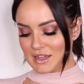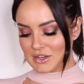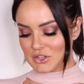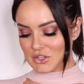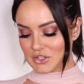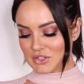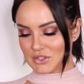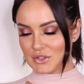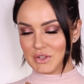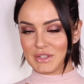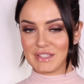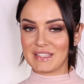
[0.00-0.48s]

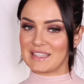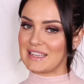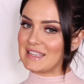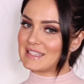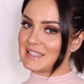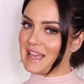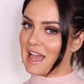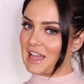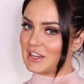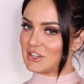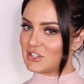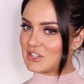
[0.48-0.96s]
Just use
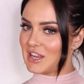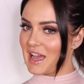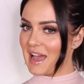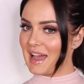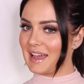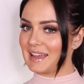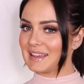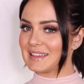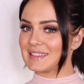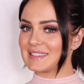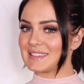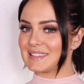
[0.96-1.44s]
these
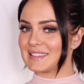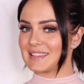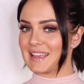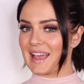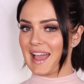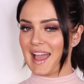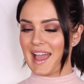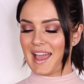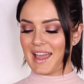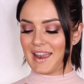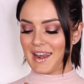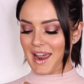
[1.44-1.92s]
hashtags
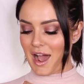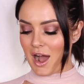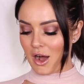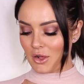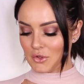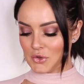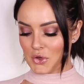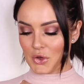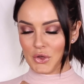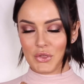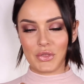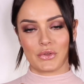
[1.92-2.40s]
and
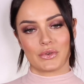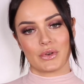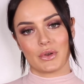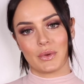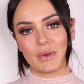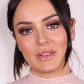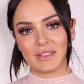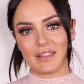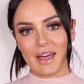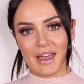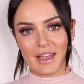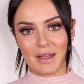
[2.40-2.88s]
I'll go
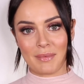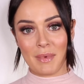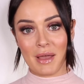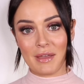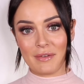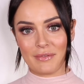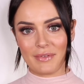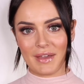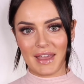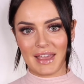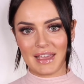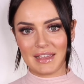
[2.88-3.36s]
through and like
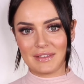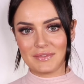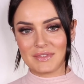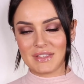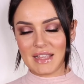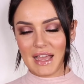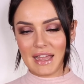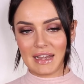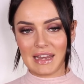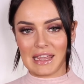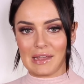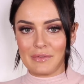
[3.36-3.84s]
my
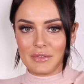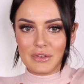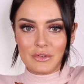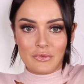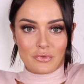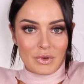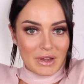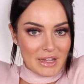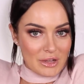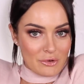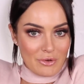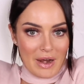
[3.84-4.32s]
faves and
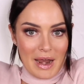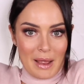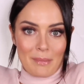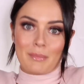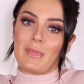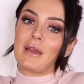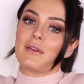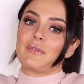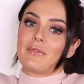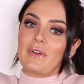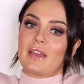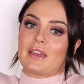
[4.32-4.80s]
even regram
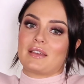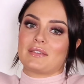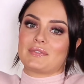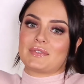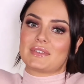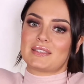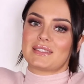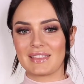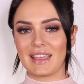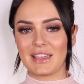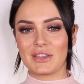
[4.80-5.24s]
my faves.